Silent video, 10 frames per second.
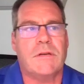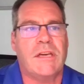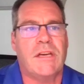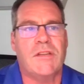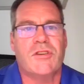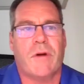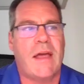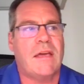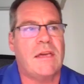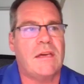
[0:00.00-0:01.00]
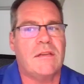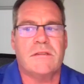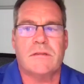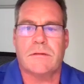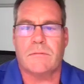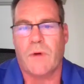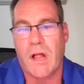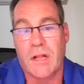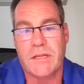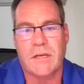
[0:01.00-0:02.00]
kids, grandkids,
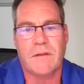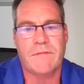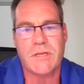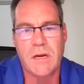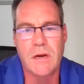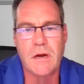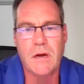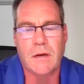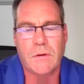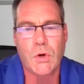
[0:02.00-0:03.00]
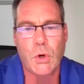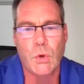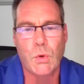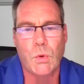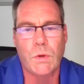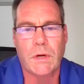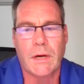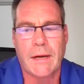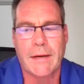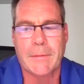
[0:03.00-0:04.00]
relatives who
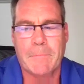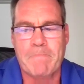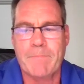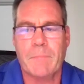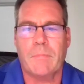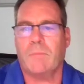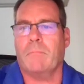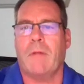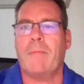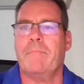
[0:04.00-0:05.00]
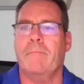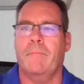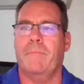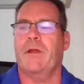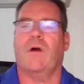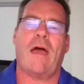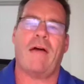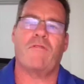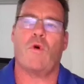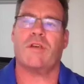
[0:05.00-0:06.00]
might
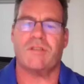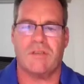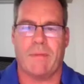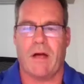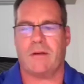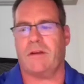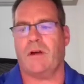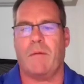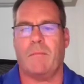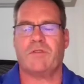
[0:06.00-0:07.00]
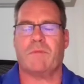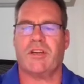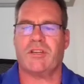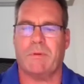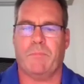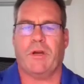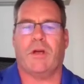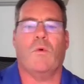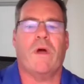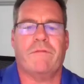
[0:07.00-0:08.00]
have questions about, how much money should we be
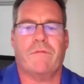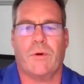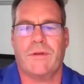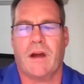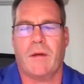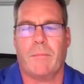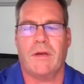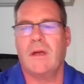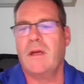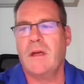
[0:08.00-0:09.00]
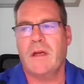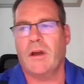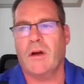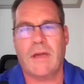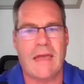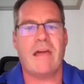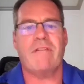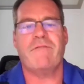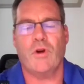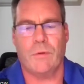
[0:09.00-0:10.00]
putting away for retirement? Can I
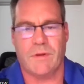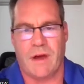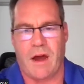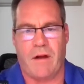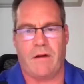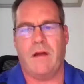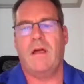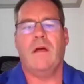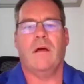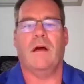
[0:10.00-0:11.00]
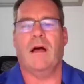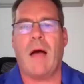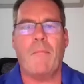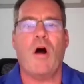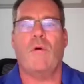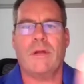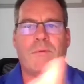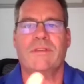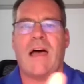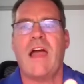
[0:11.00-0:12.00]
afford to retire? I'm already
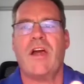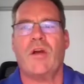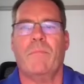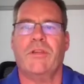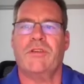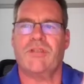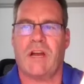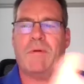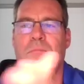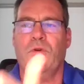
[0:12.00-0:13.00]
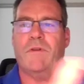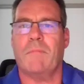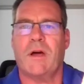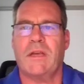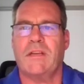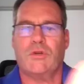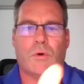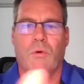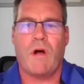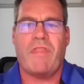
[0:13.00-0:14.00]
retired, but should I be moving money
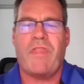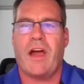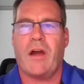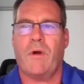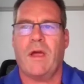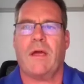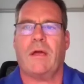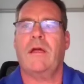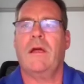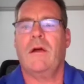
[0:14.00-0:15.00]
into a Roth IRA?